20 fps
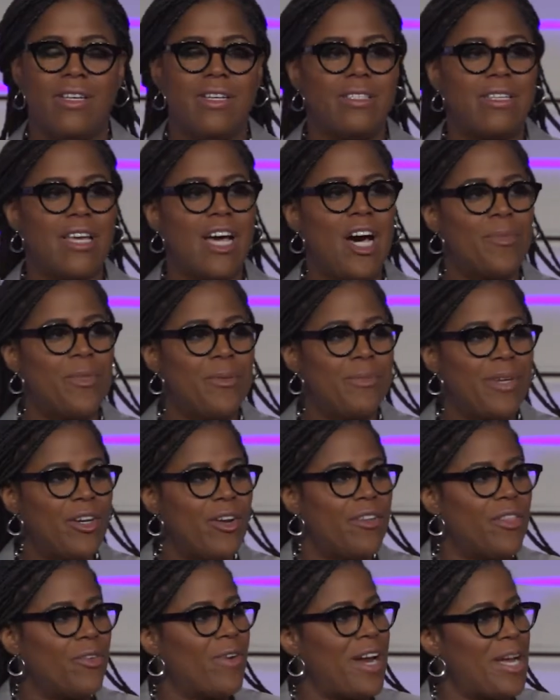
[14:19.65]
to help them get
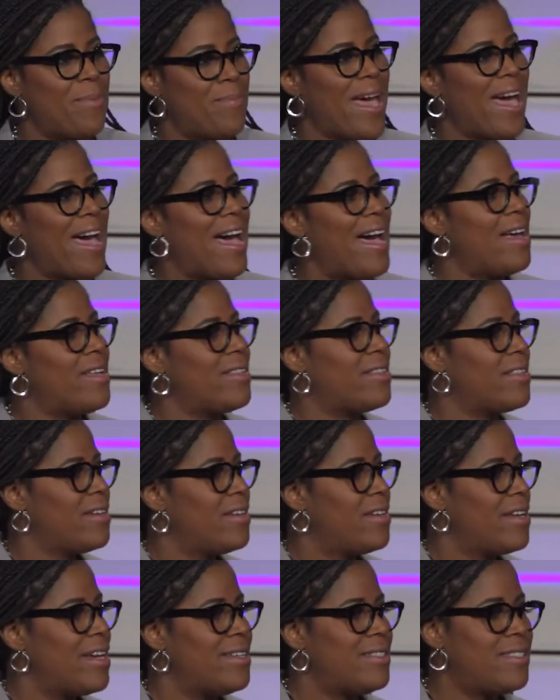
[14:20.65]
on the right path
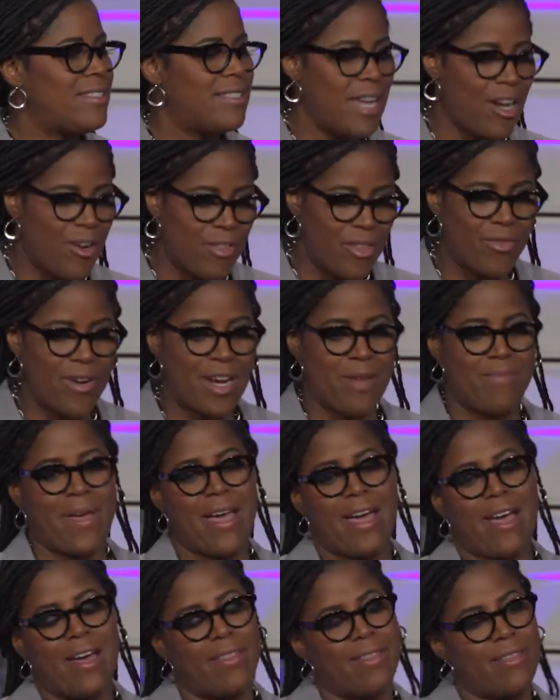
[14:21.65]
and stay on the right
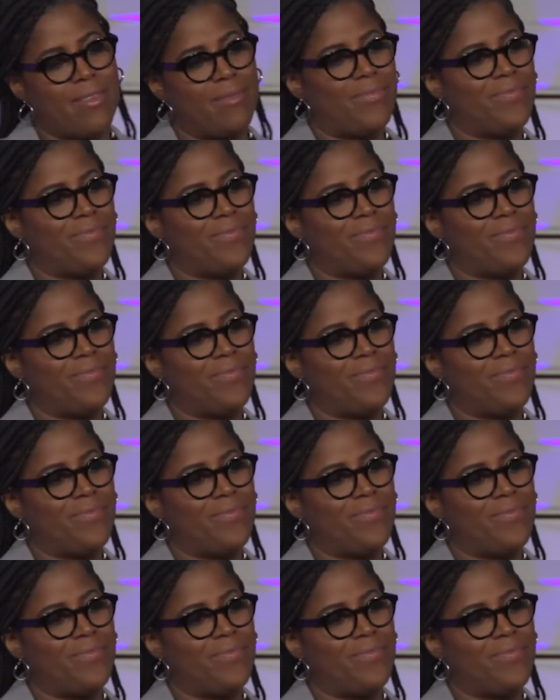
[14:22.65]
path.